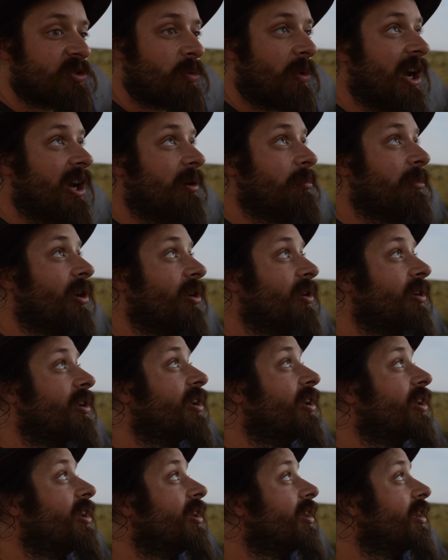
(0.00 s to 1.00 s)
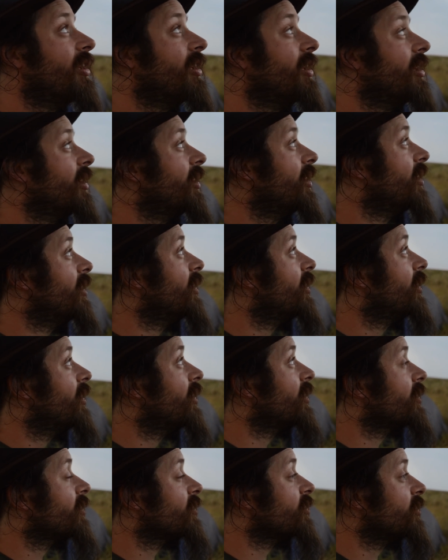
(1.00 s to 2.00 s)
sweat, but
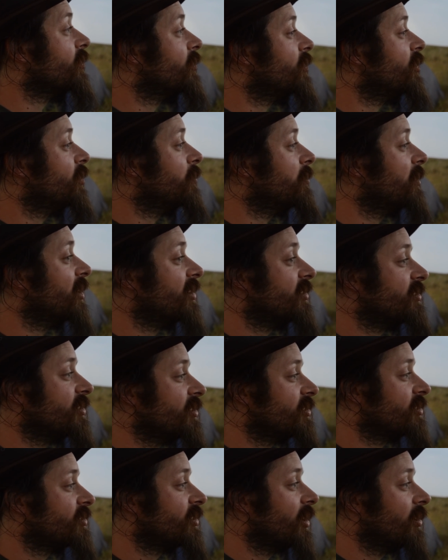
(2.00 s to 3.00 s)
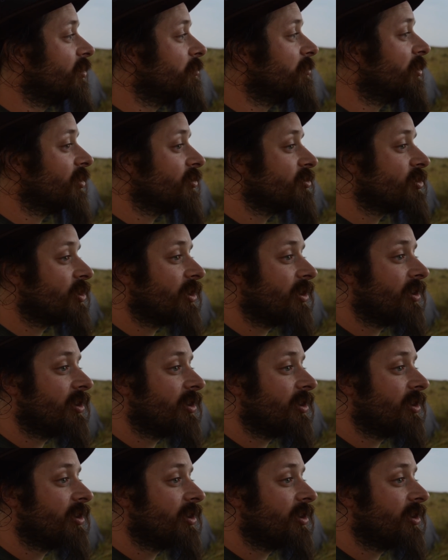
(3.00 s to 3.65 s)
the humidity is so much.